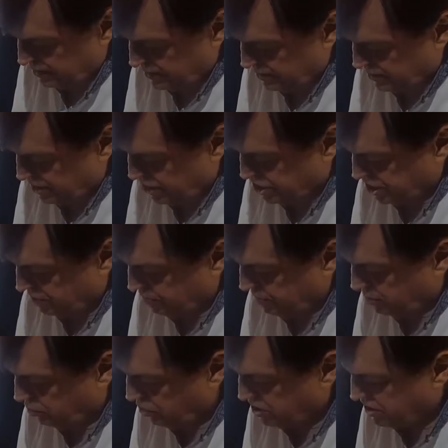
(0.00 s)
sensation
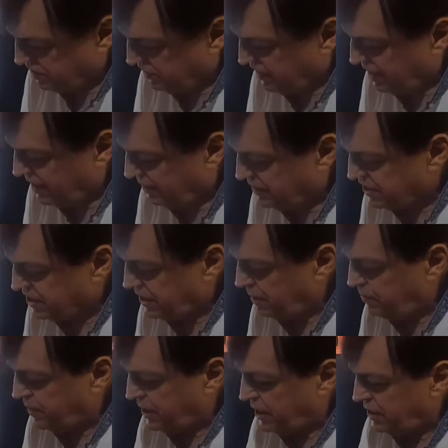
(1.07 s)
because we have
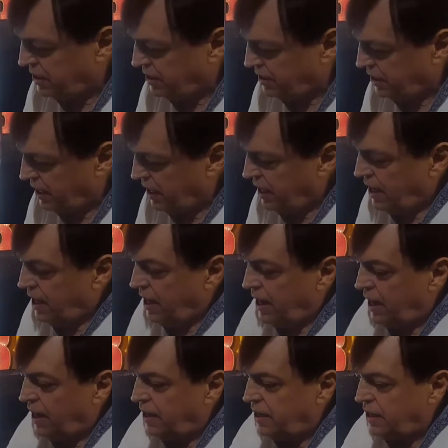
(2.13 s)
separated
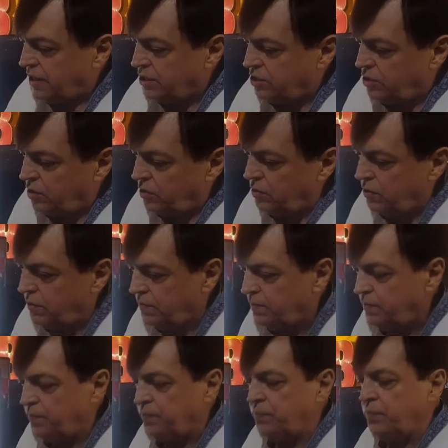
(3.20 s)
electron
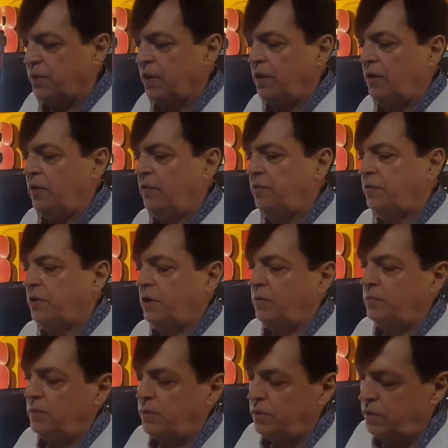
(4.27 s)

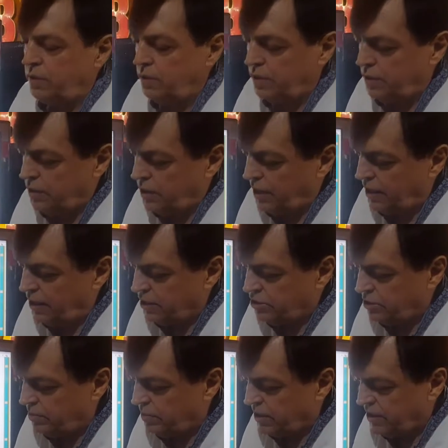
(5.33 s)
from
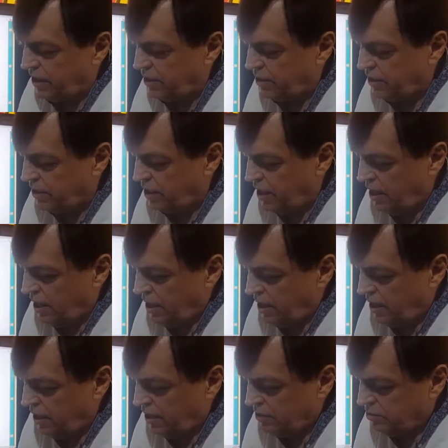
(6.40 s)
electromagnetic
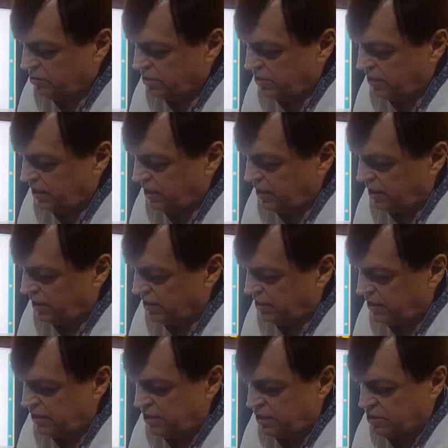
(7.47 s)
industrial
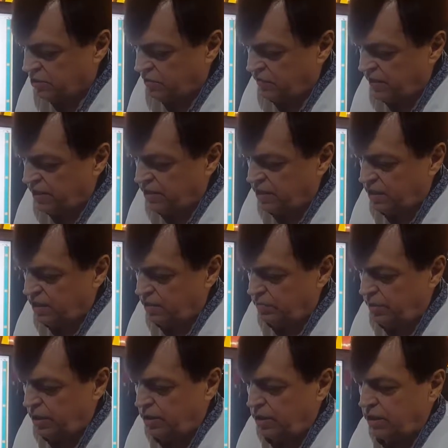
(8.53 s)
electricity converting in
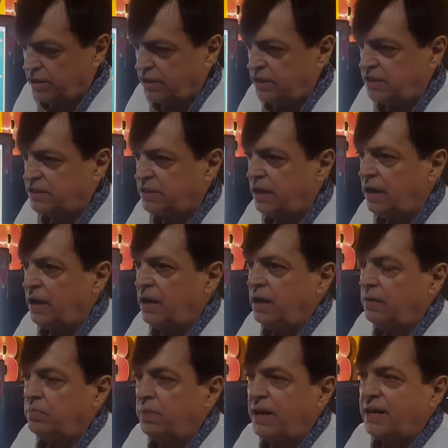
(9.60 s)
bioelectricity
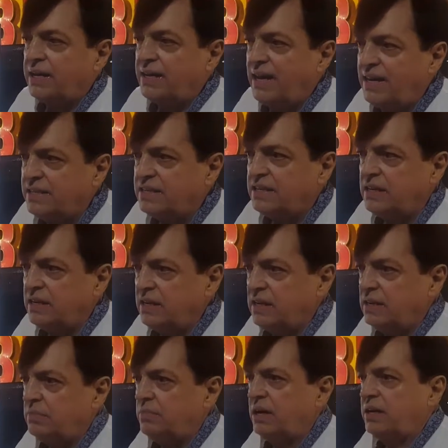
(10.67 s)
by
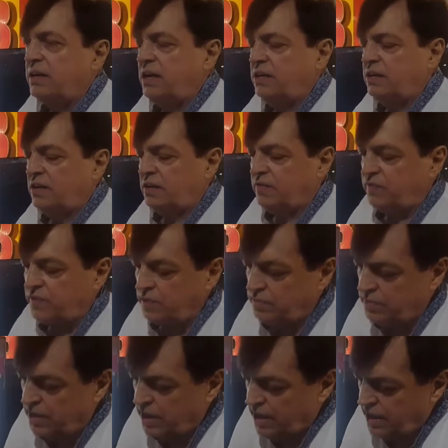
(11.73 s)
canceling magnetic
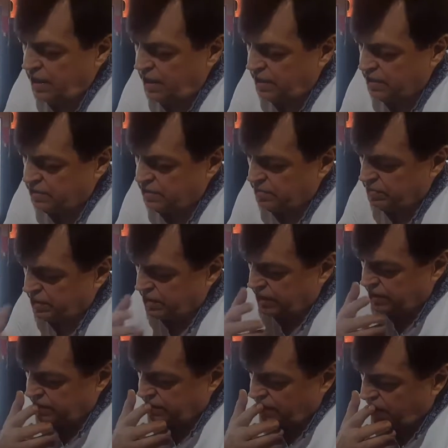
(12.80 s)
from
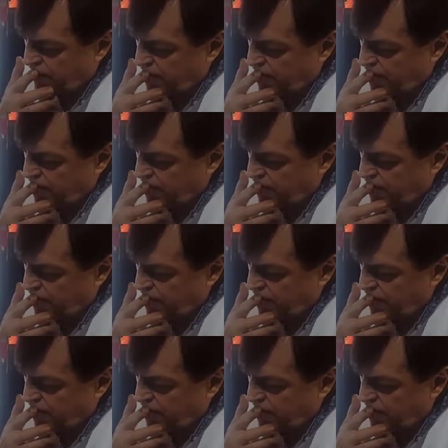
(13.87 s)
electromagnetic.